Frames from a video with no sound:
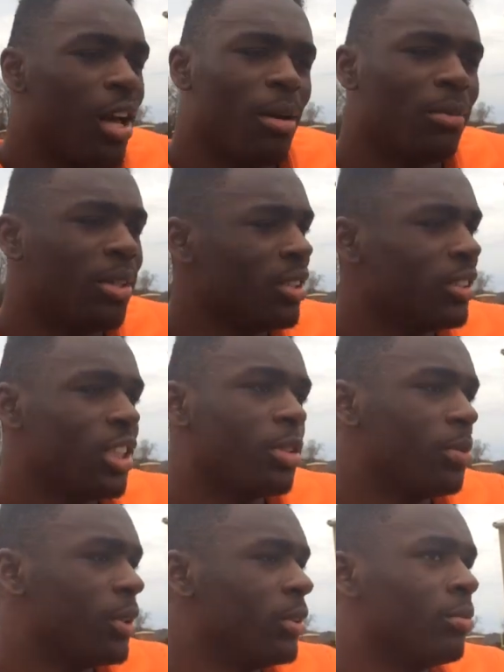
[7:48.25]
I mean, it's
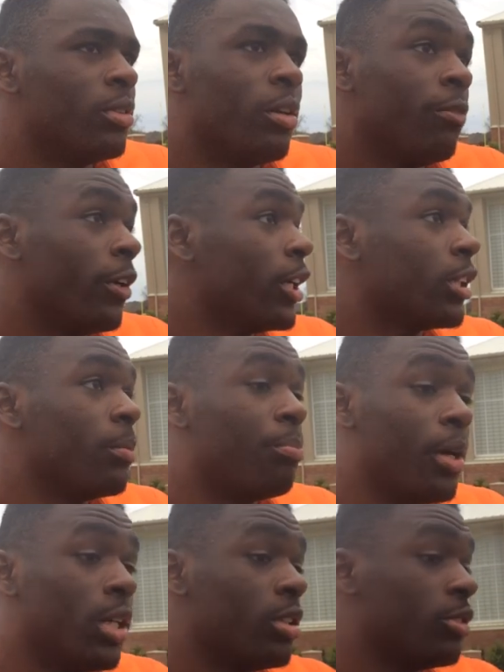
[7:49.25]
just been a very
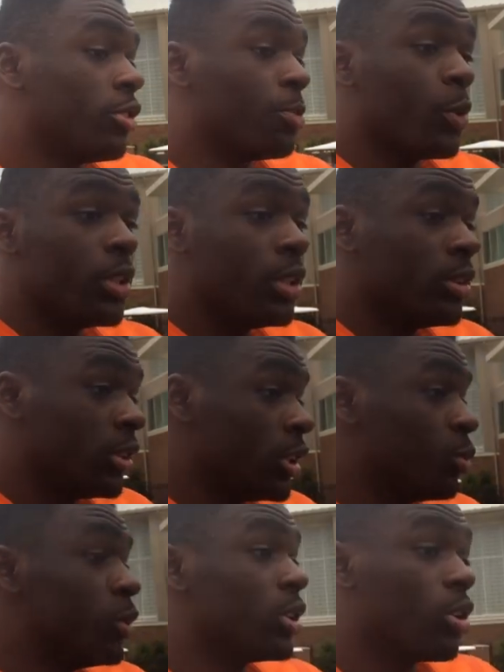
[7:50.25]
competitive stream
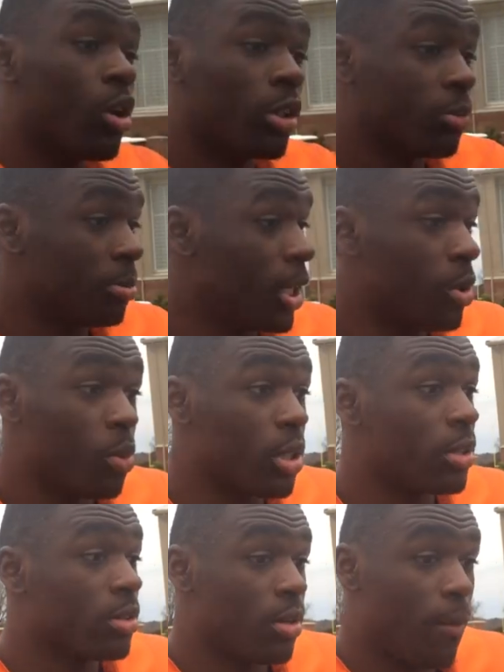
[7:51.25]
since we started from day one.